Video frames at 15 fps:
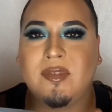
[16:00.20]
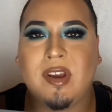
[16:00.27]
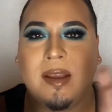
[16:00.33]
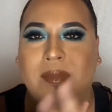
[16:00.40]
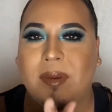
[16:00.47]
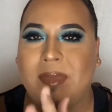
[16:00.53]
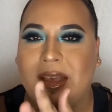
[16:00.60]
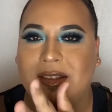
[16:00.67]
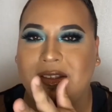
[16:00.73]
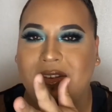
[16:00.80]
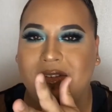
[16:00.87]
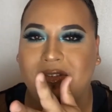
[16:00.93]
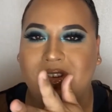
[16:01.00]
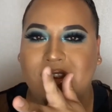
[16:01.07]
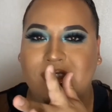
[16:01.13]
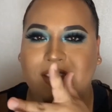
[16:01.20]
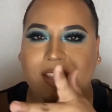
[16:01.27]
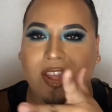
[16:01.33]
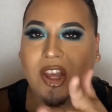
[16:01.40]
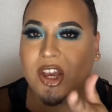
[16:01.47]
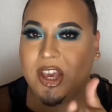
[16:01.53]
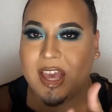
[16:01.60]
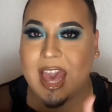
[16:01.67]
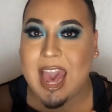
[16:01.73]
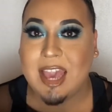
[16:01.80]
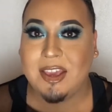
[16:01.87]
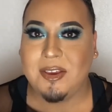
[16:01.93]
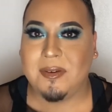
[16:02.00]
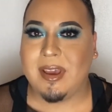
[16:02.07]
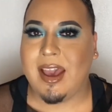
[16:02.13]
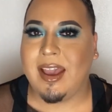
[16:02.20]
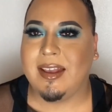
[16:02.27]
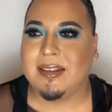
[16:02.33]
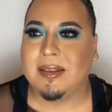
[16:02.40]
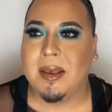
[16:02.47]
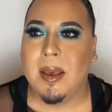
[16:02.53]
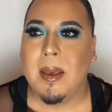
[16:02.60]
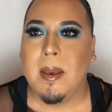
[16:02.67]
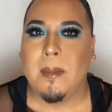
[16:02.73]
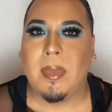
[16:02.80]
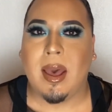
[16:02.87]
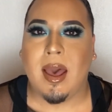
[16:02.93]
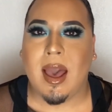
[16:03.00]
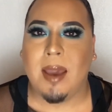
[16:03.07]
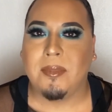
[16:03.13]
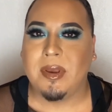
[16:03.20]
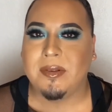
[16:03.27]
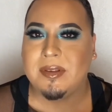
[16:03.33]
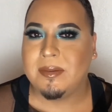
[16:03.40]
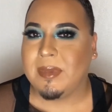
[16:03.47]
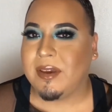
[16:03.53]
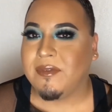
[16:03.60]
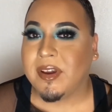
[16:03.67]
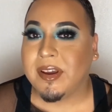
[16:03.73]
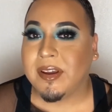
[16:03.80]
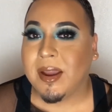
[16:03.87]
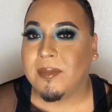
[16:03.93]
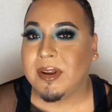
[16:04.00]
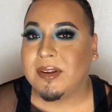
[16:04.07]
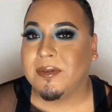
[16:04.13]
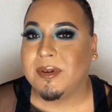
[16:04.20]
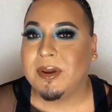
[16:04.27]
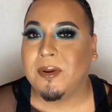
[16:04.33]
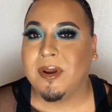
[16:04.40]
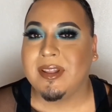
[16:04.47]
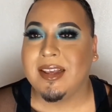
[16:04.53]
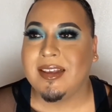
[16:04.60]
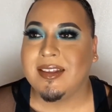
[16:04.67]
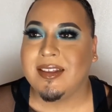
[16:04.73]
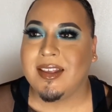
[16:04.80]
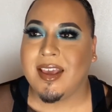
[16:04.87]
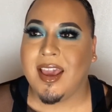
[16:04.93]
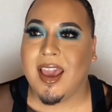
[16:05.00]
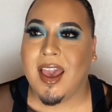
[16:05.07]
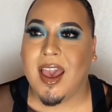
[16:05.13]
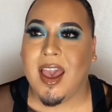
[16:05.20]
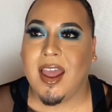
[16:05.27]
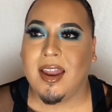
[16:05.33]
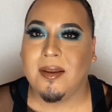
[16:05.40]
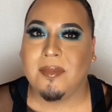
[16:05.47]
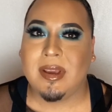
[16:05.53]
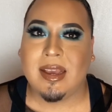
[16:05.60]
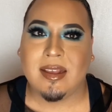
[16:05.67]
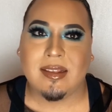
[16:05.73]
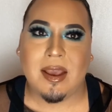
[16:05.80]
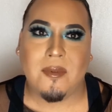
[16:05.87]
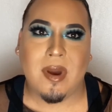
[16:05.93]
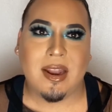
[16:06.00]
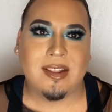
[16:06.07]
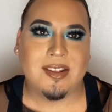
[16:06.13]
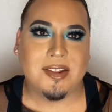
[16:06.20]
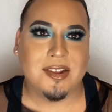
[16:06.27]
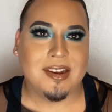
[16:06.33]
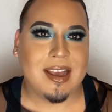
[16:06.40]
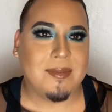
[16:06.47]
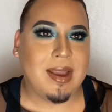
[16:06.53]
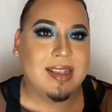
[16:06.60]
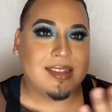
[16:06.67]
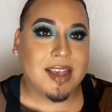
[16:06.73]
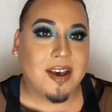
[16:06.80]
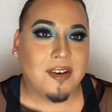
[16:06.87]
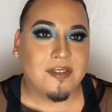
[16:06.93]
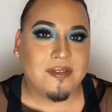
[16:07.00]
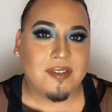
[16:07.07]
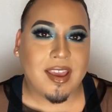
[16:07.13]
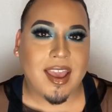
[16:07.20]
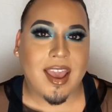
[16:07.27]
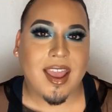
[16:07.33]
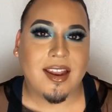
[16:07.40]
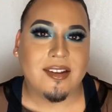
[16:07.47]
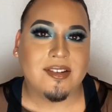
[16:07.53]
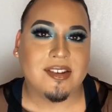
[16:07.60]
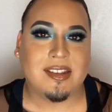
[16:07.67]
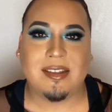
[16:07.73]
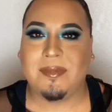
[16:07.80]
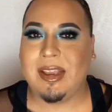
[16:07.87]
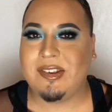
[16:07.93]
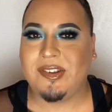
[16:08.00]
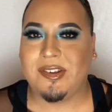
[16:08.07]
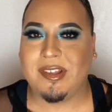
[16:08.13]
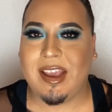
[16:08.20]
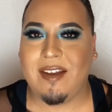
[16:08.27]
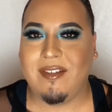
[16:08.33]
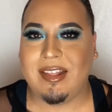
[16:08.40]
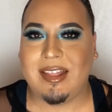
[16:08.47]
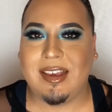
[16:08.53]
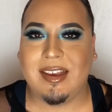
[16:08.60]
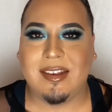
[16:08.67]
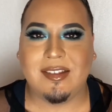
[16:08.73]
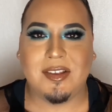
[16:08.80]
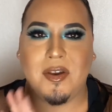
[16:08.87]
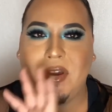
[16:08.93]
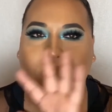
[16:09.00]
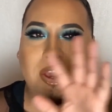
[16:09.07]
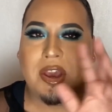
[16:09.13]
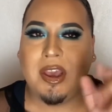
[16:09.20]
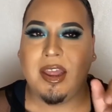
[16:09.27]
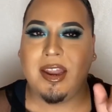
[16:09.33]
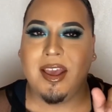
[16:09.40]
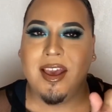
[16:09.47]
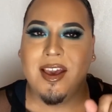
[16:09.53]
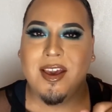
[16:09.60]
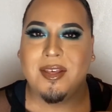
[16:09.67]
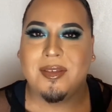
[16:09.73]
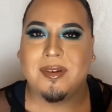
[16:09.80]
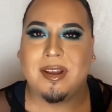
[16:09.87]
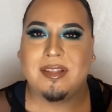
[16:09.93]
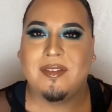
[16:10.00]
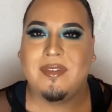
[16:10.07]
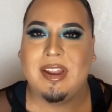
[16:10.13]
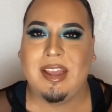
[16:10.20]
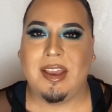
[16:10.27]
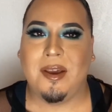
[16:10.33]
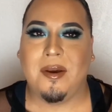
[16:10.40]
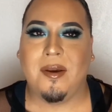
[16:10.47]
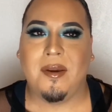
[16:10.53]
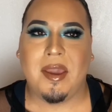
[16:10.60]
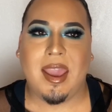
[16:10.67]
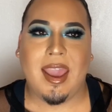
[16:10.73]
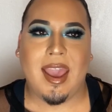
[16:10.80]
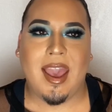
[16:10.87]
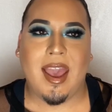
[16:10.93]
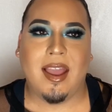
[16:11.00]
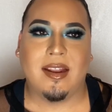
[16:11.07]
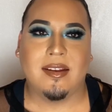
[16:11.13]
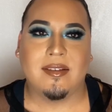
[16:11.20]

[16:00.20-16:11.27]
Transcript: my best to just look at you guys, but I'm using my front camera to record this, and because I wanted to look at myself and just to make sure that everything is going good throughout the video. And